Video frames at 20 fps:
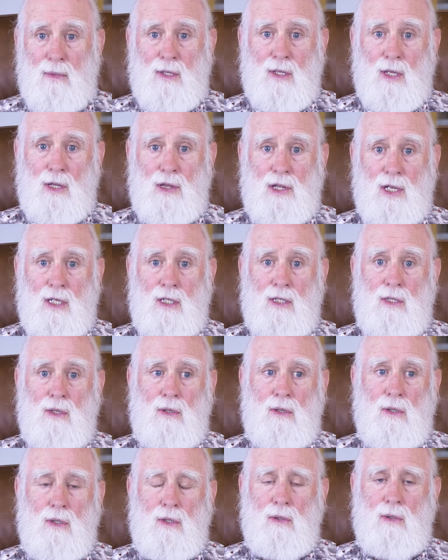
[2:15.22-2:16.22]
of the things you
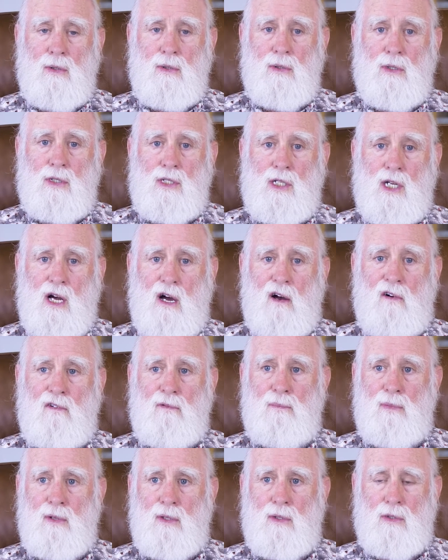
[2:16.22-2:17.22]
could do
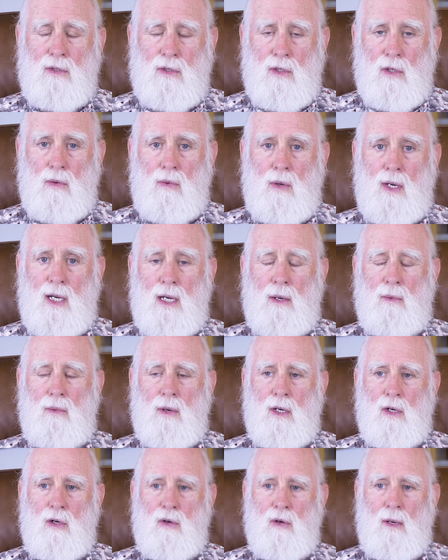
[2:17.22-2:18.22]
yourself, but there's no way I
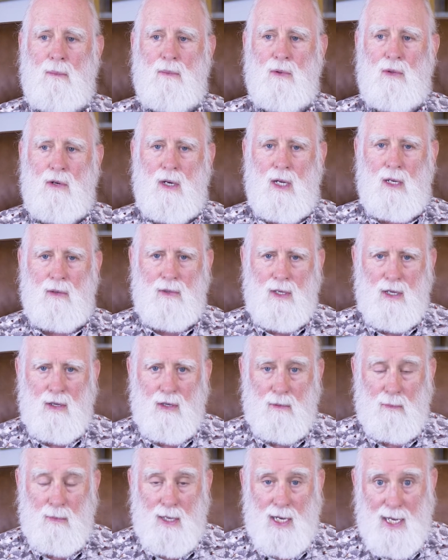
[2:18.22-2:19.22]
want to go up and crawl
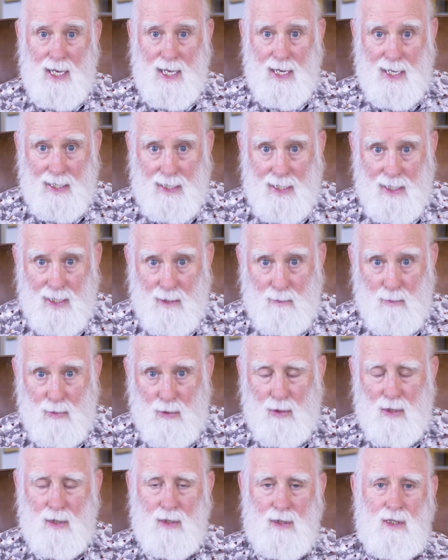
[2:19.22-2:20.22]
around in my attic
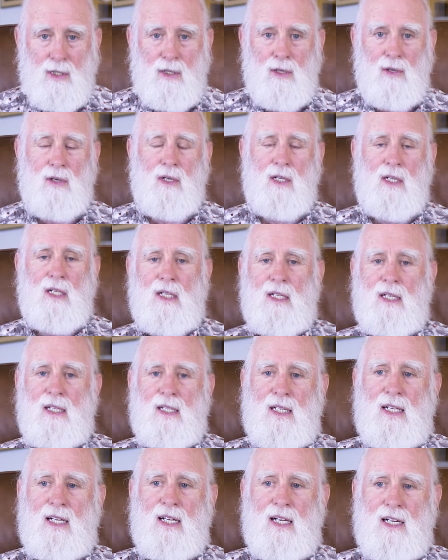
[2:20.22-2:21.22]
anymore. So
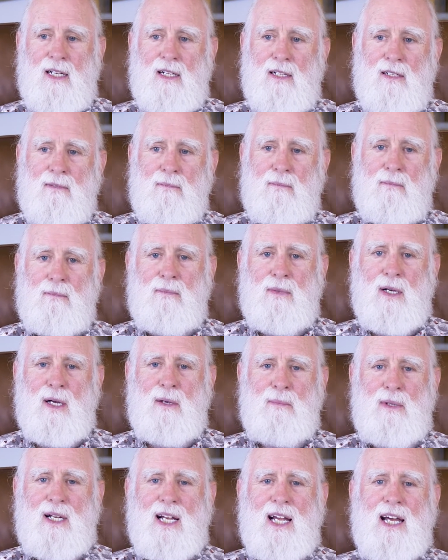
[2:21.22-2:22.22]

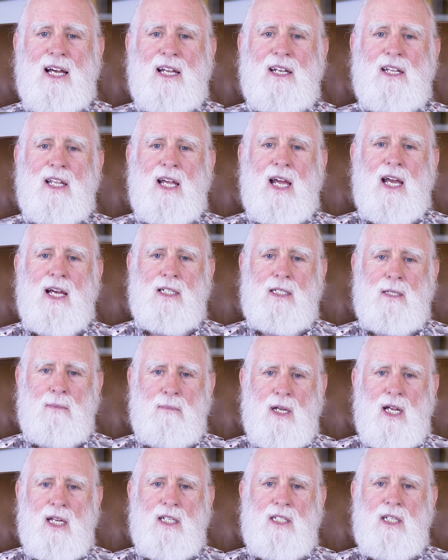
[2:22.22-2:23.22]
I'm glad they had some
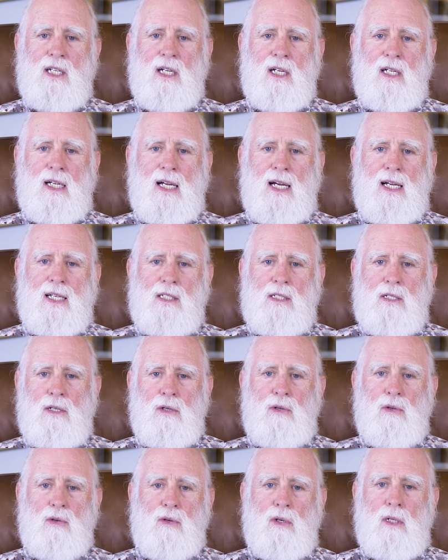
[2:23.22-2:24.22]
nice young guys to
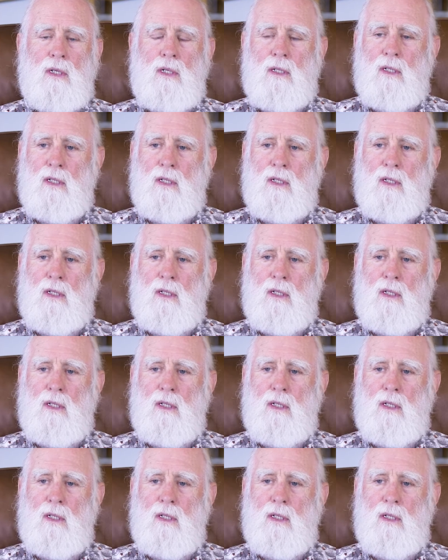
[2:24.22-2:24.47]
do it.